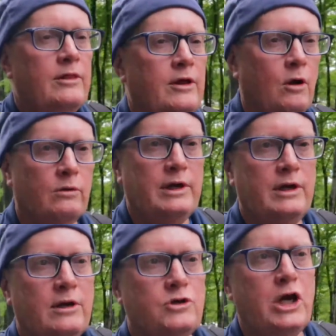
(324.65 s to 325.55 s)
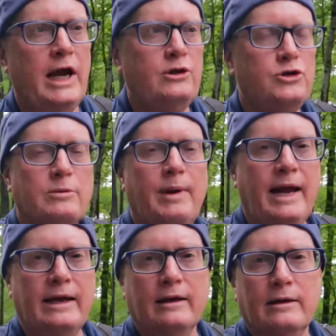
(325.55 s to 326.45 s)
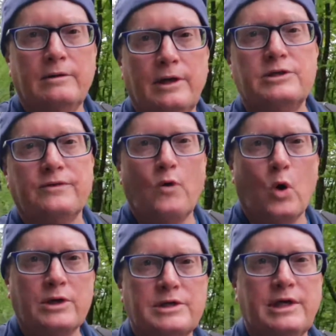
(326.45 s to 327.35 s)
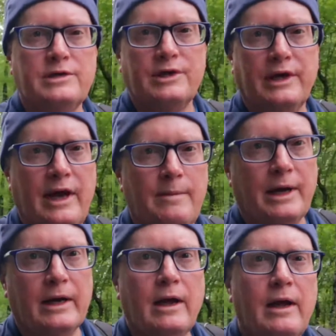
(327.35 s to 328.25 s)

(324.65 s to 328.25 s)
The only change you're making, this of course is the gimmick,